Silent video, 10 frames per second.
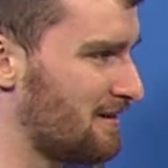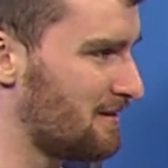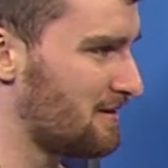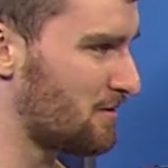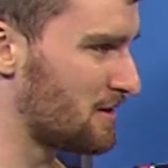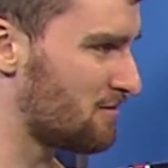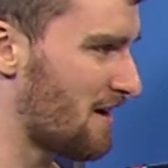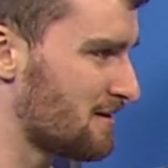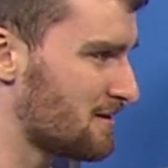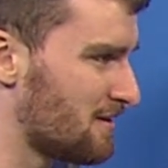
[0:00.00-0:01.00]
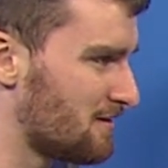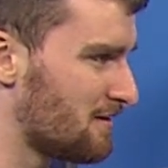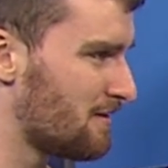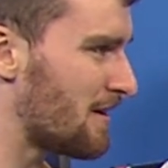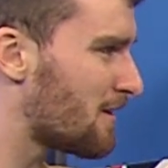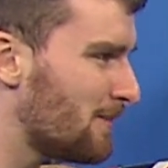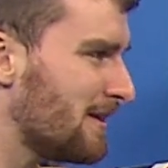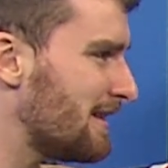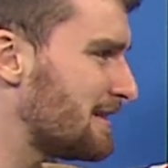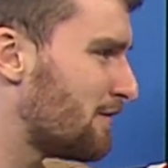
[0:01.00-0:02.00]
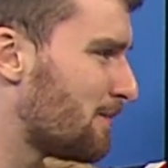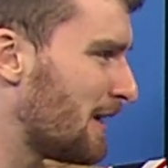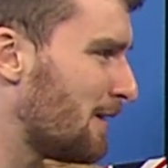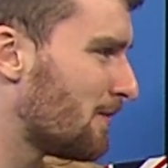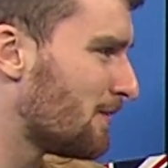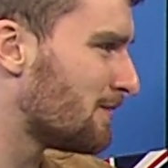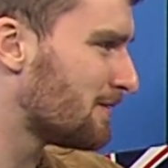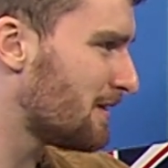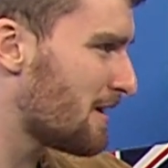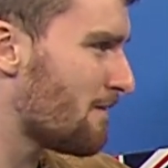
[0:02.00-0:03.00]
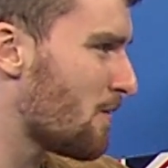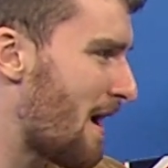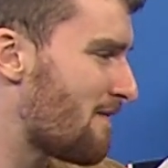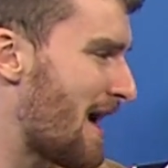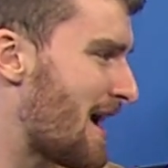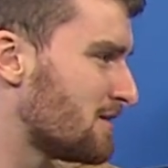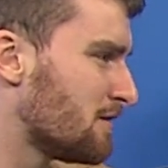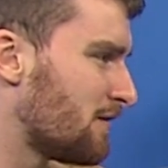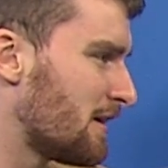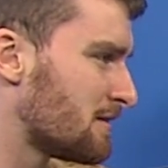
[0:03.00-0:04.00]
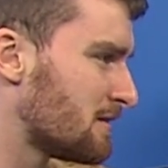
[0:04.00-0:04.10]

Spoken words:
to his grandson, they're completely different people, you know, in the way they handle things.